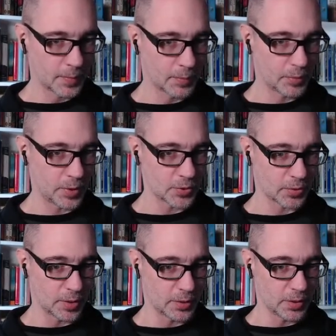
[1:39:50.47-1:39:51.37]
Pretty
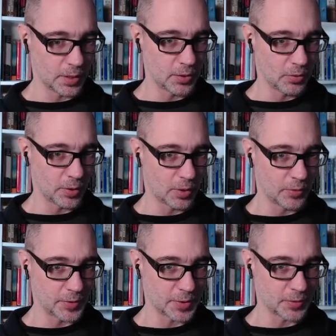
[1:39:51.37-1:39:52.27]
sure I know what all
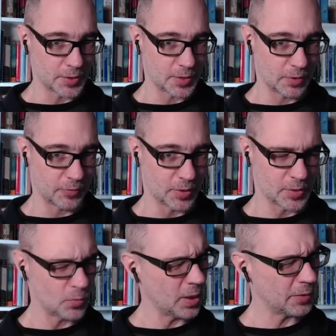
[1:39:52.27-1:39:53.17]
this other stuff is.
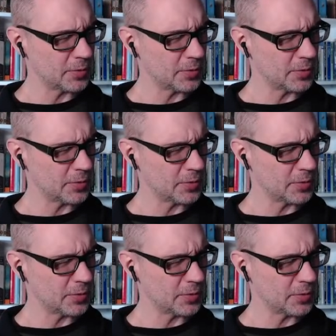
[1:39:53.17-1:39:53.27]
Well,